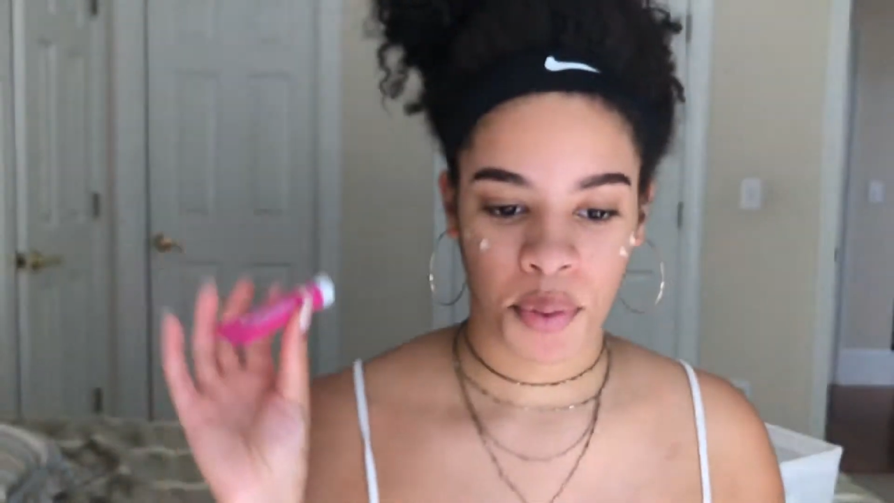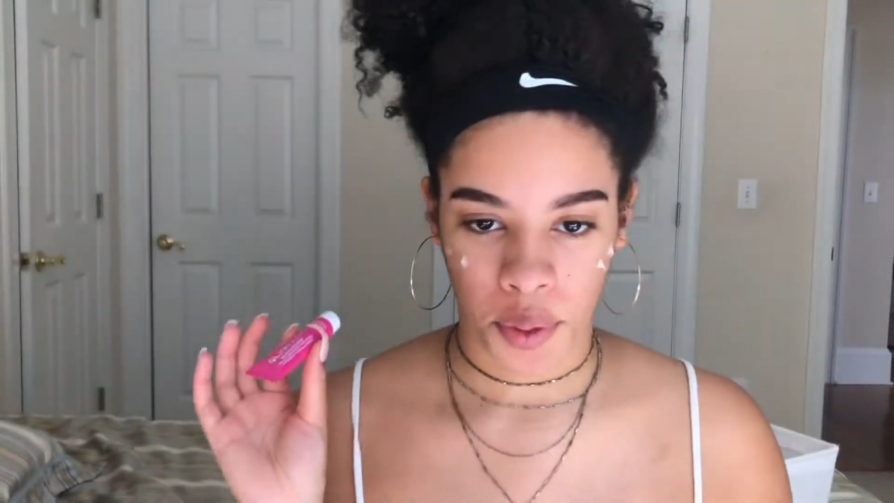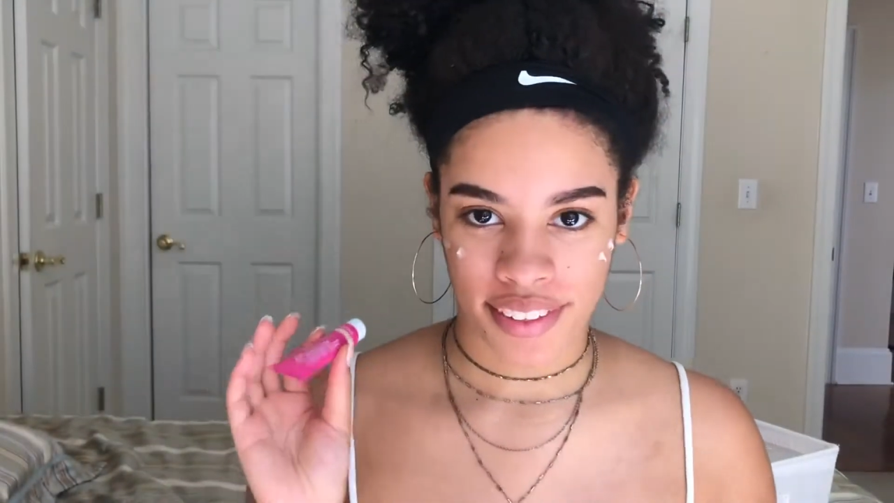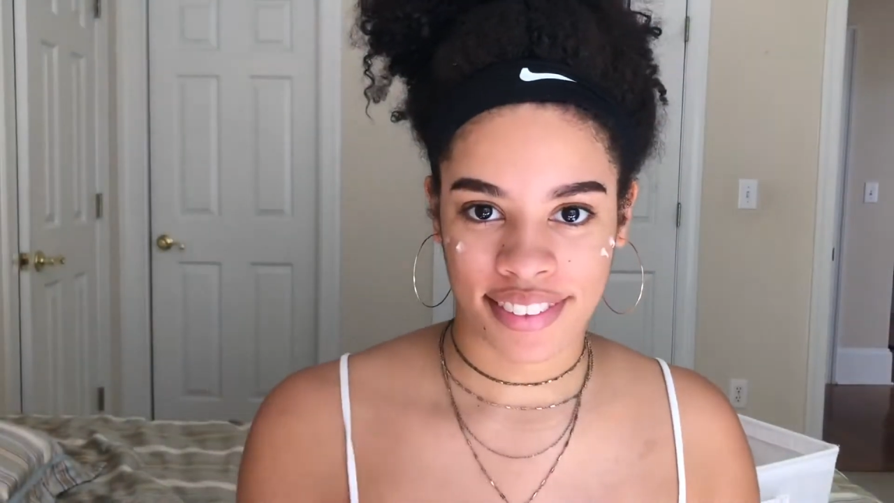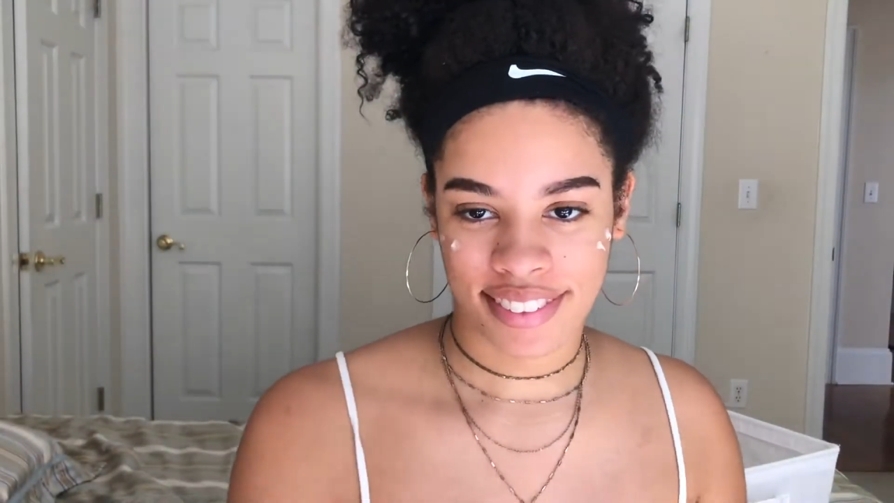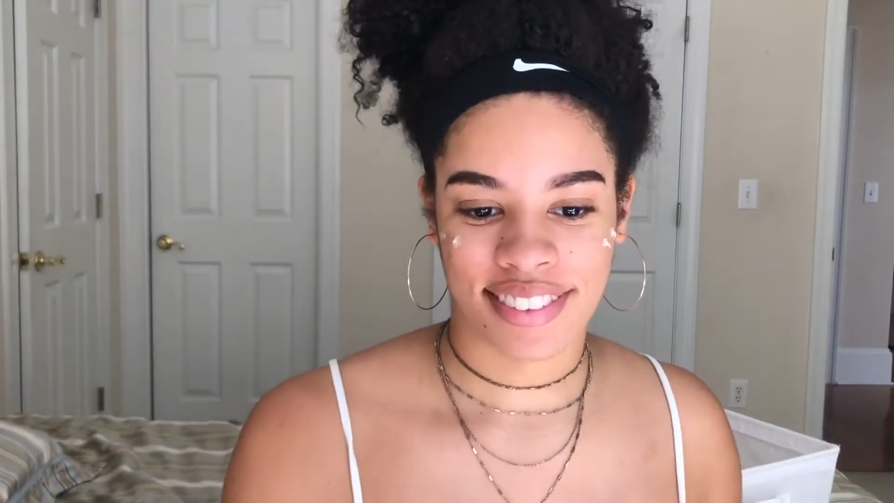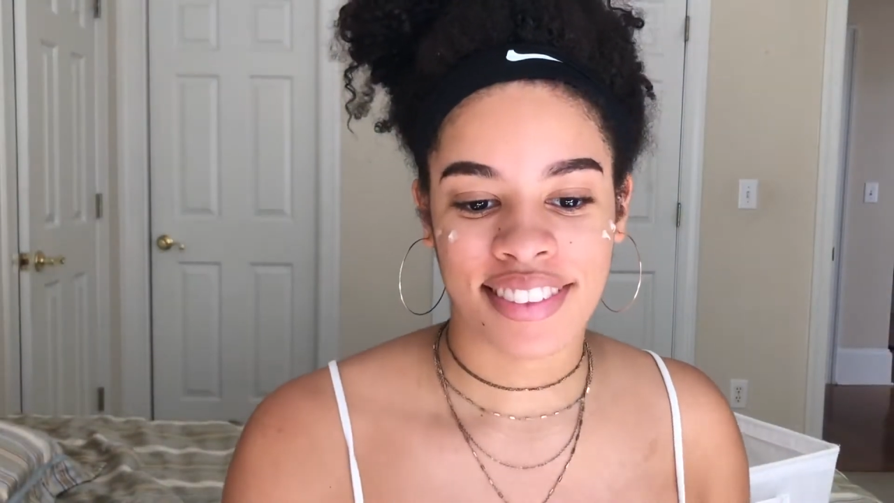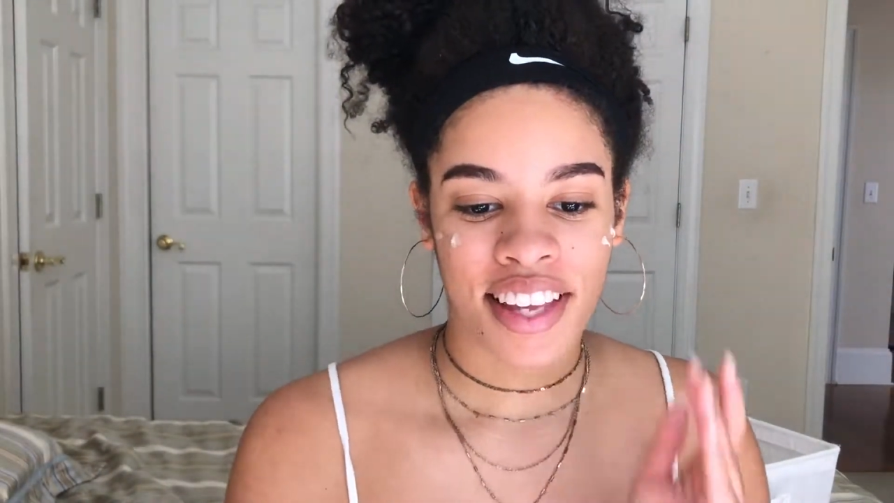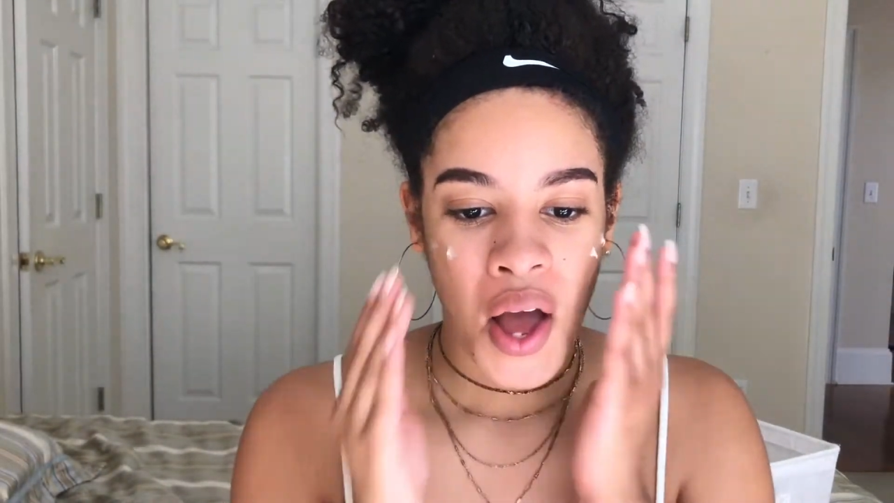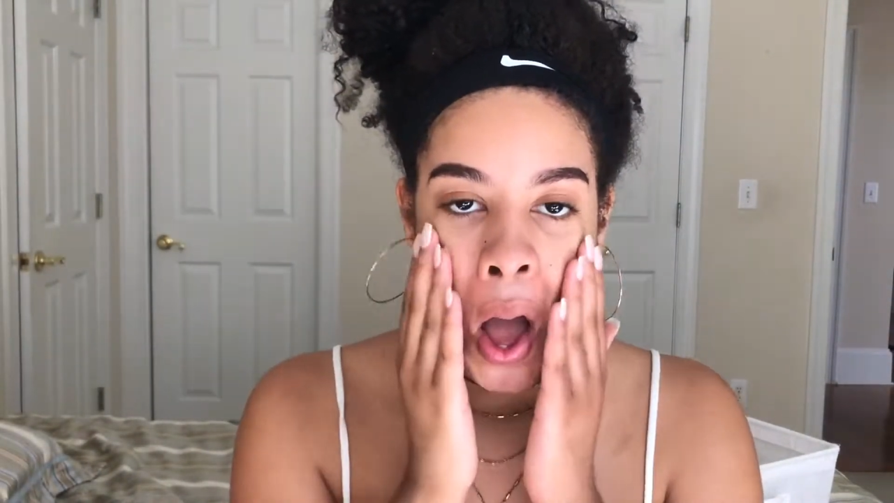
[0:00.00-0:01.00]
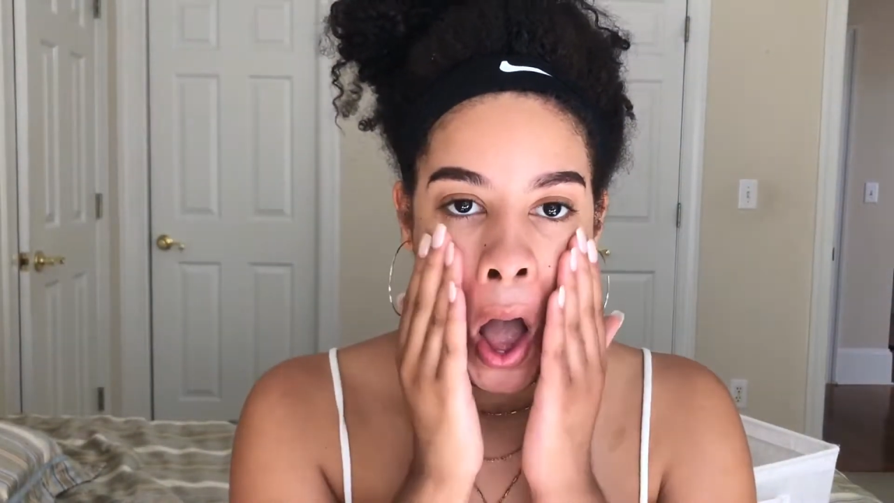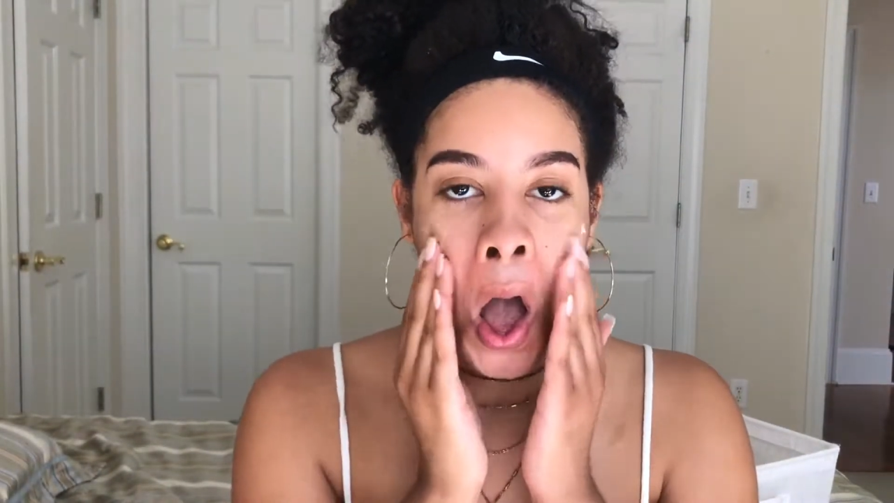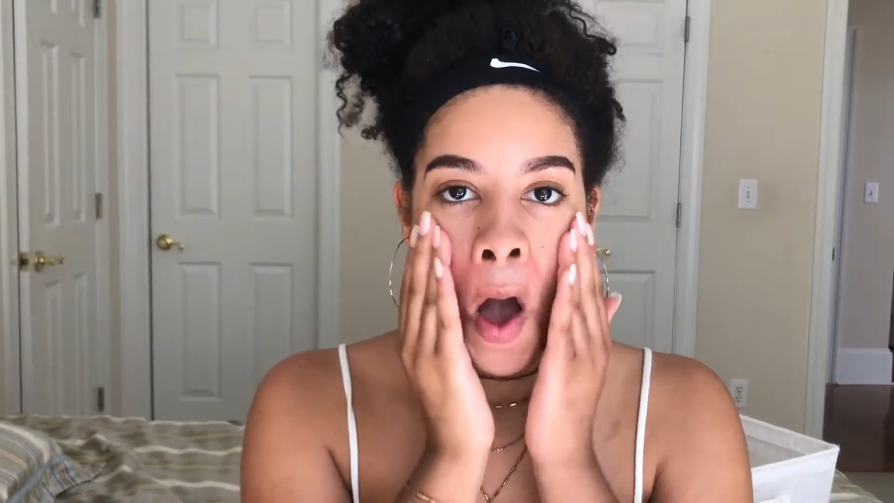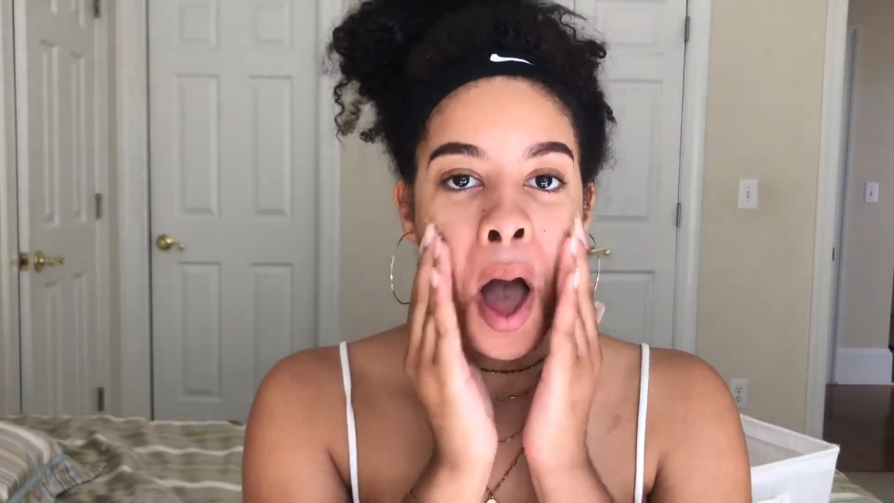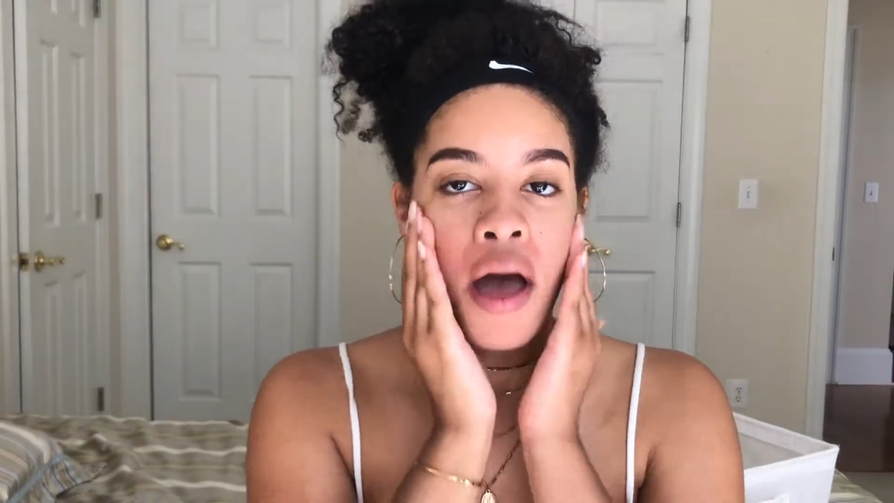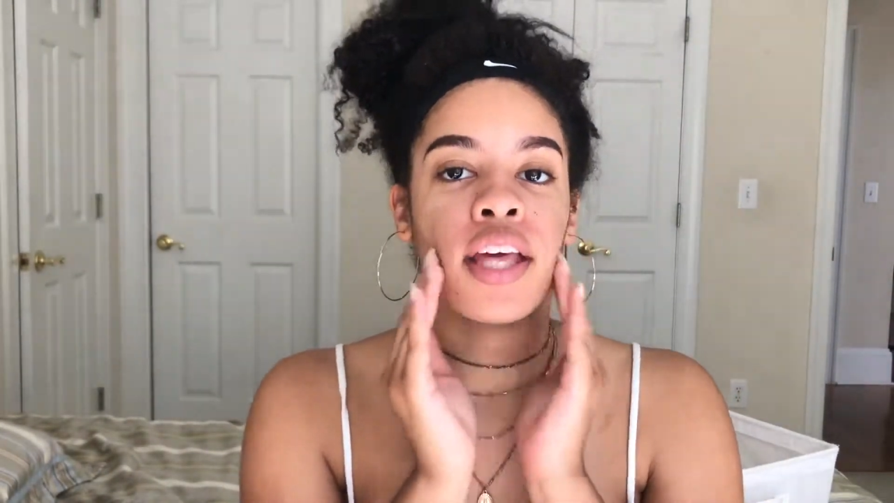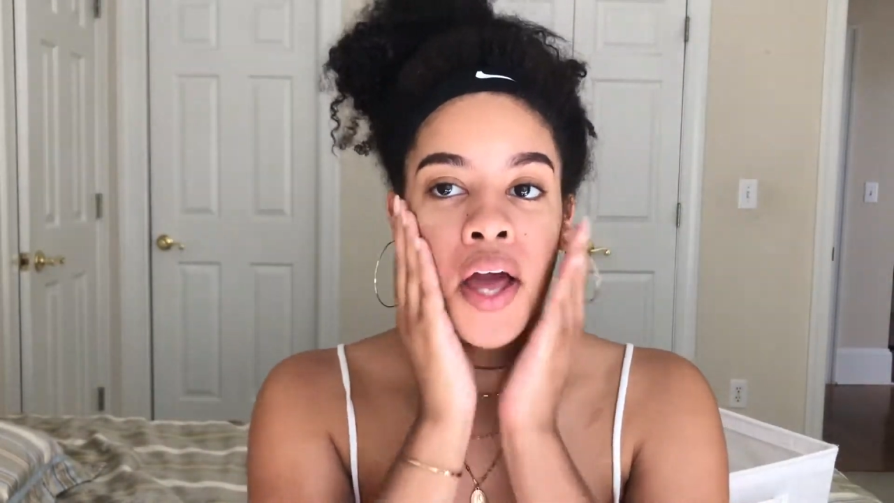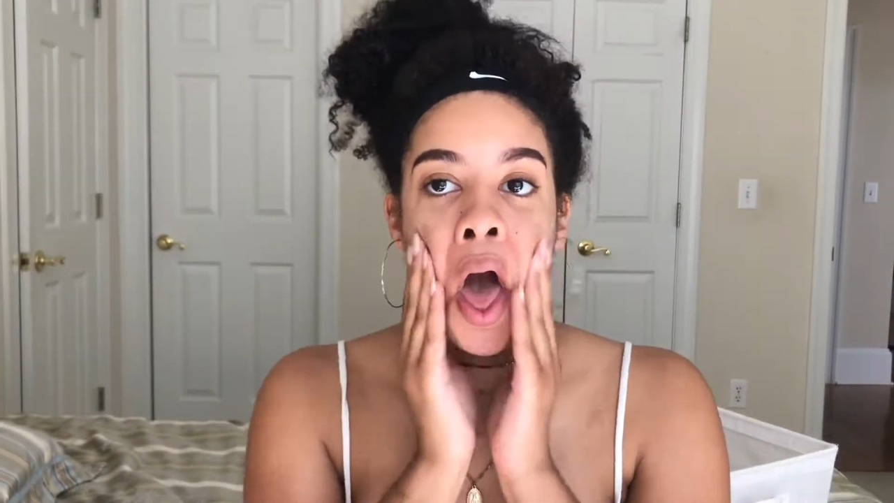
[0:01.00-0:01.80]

I think it was free. So